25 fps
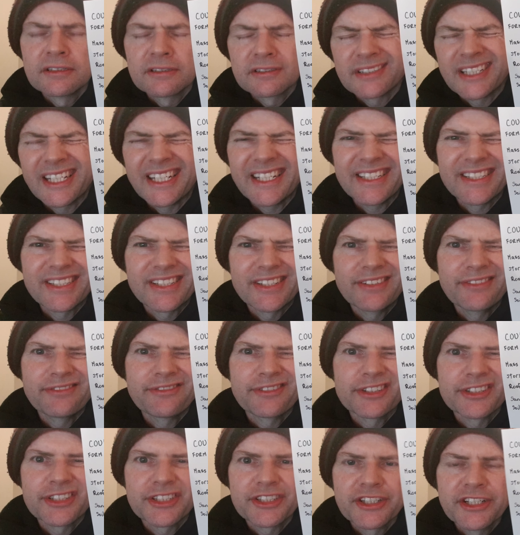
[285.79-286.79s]
So that's the
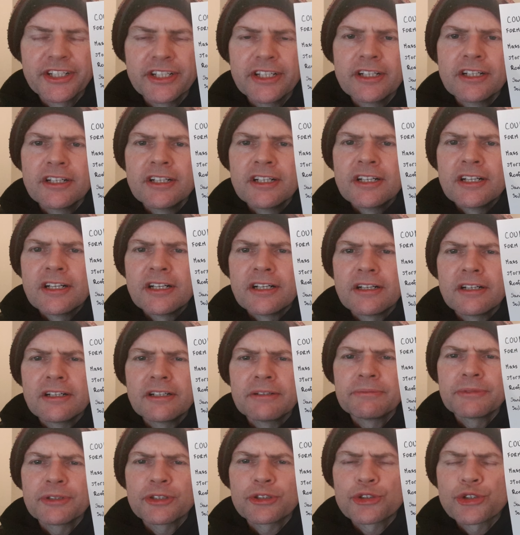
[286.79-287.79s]
difference.
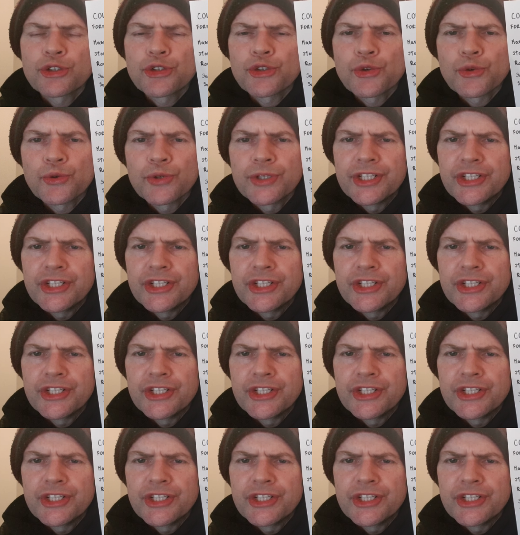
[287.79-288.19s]
I'm not too sure